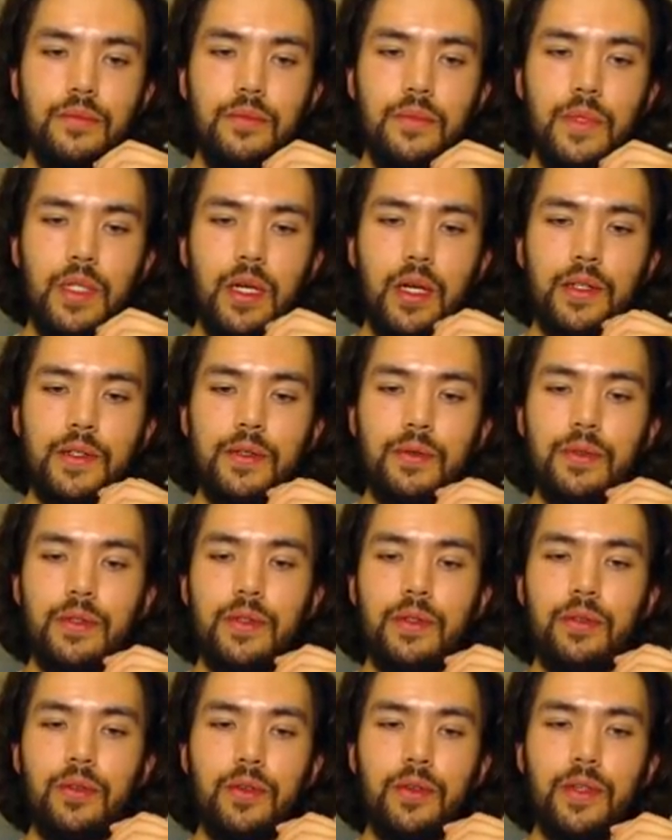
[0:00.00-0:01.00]
Alright, so
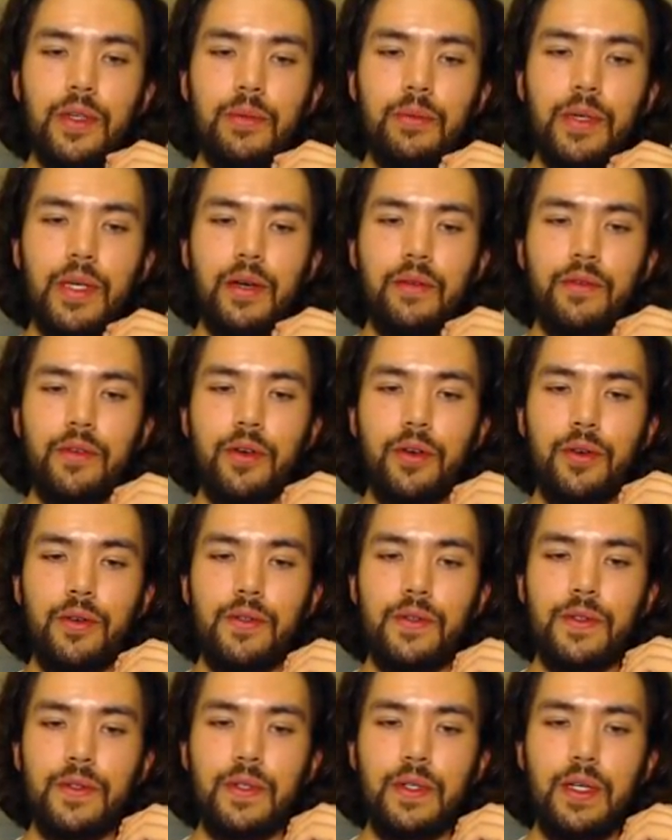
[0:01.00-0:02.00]
good thing we have
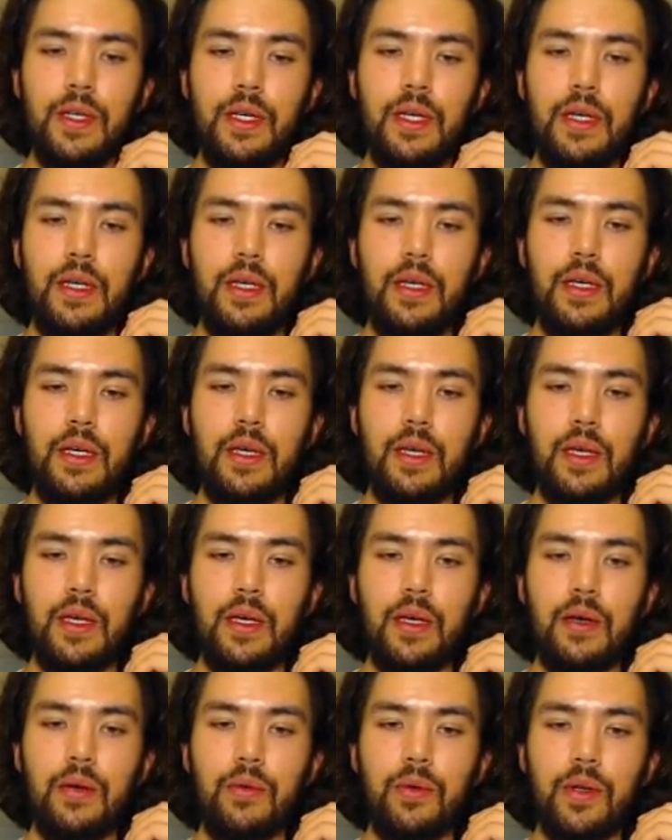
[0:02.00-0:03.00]
Curse,
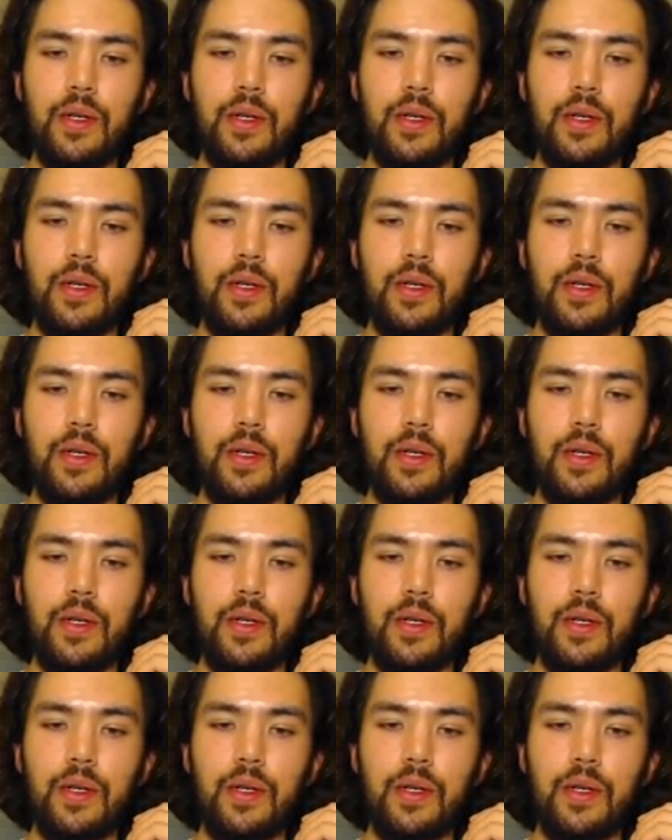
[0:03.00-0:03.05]
and